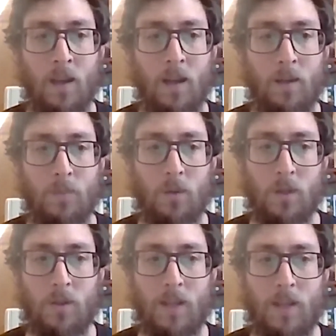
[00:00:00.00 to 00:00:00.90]
So I'll
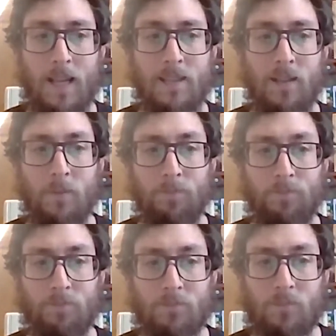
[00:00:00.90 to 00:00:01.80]
do that later.
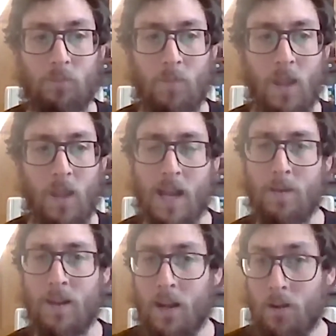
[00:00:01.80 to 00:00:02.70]
And
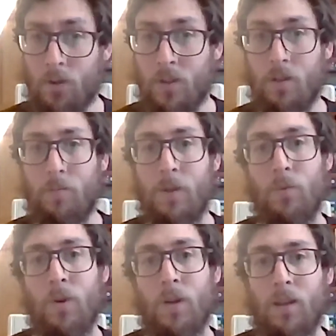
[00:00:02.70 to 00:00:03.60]
Amy and I are also going to be
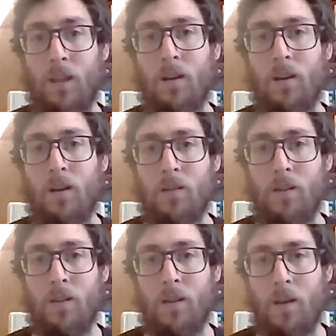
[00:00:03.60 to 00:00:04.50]
working on
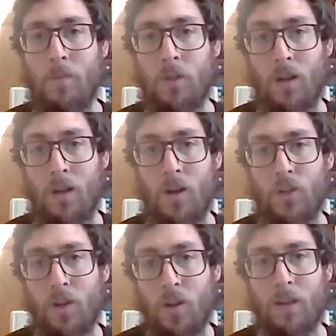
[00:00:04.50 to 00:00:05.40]
a much
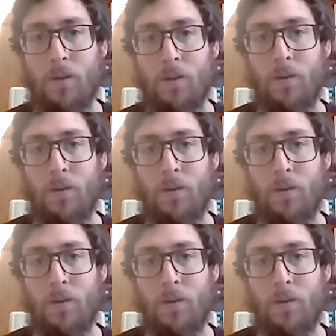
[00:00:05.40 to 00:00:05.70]
larger comic